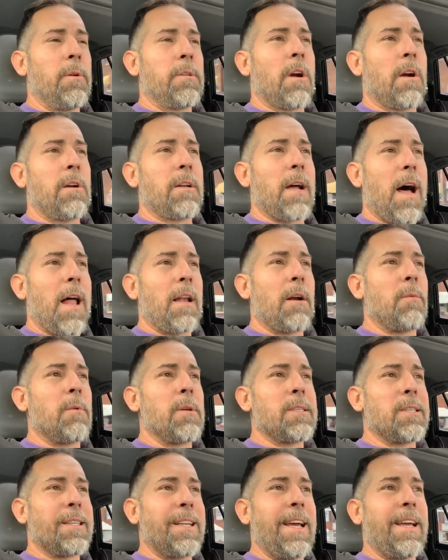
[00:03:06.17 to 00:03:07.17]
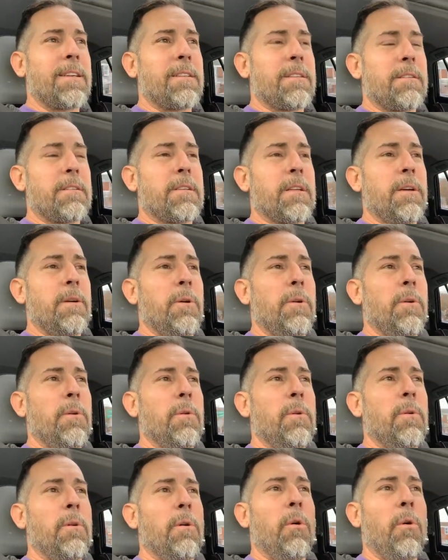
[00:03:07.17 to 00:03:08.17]
which our dollar was linked
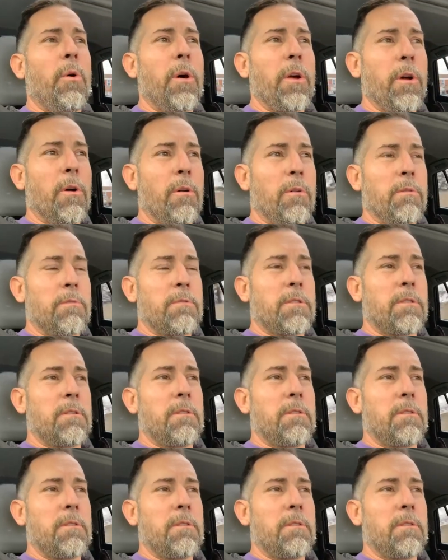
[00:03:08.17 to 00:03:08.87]
to oil.